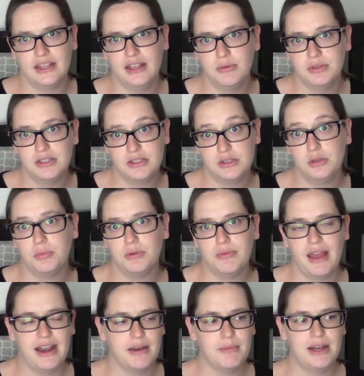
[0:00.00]
It was super
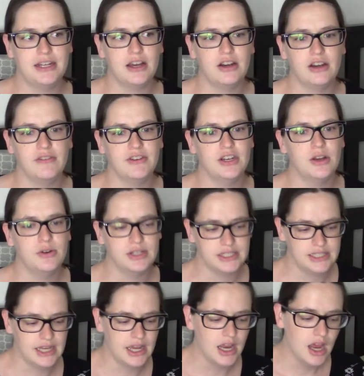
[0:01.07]
red, and my daughter even
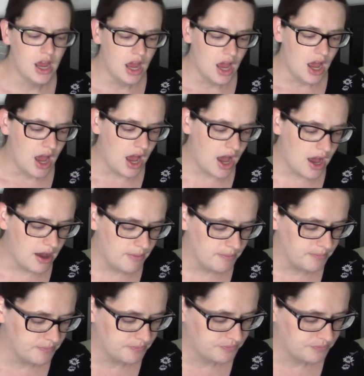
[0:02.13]
noticed it um,